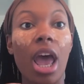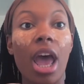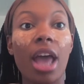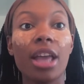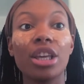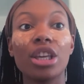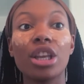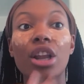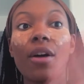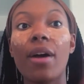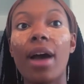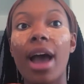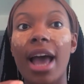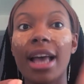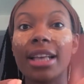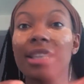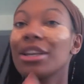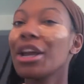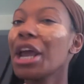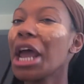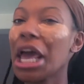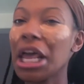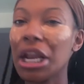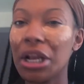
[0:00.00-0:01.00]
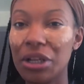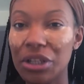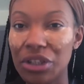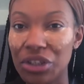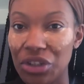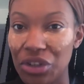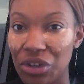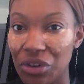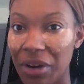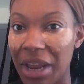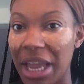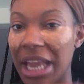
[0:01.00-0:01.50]
you know, has their head on
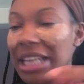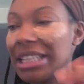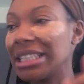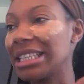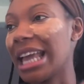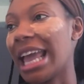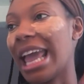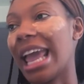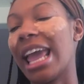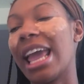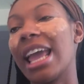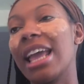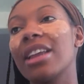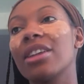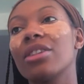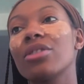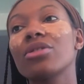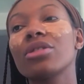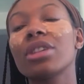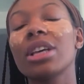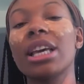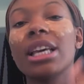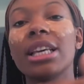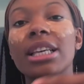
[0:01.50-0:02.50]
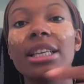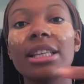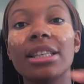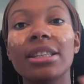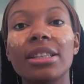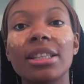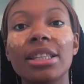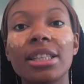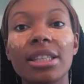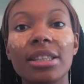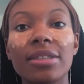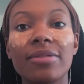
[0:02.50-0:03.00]
straight and
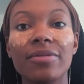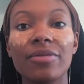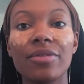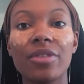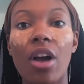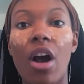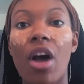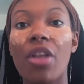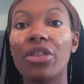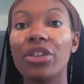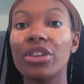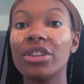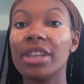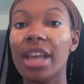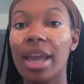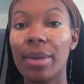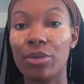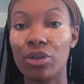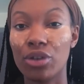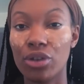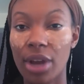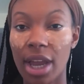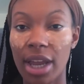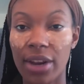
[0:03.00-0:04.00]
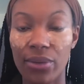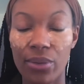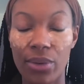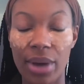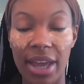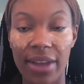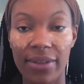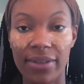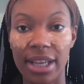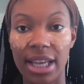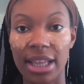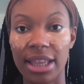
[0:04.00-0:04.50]
is on the same creative
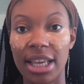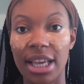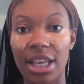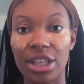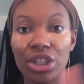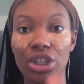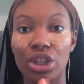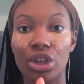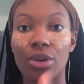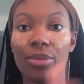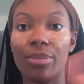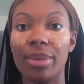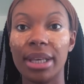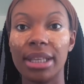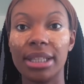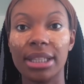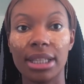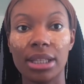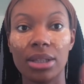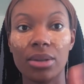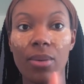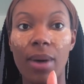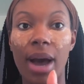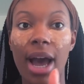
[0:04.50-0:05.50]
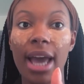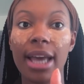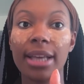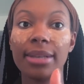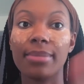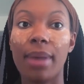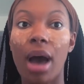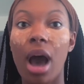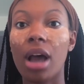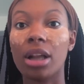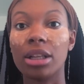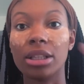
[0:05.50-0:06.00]
wavelength as you, business-wise,
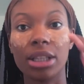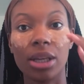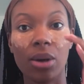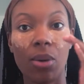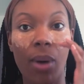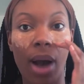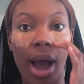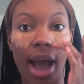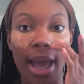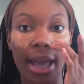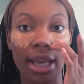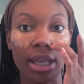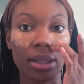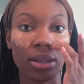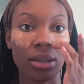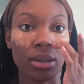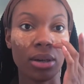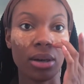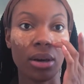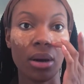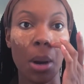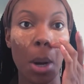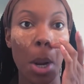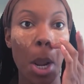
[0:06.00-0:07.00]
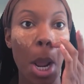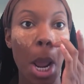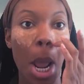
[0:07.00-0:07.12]
modeling-wise, or,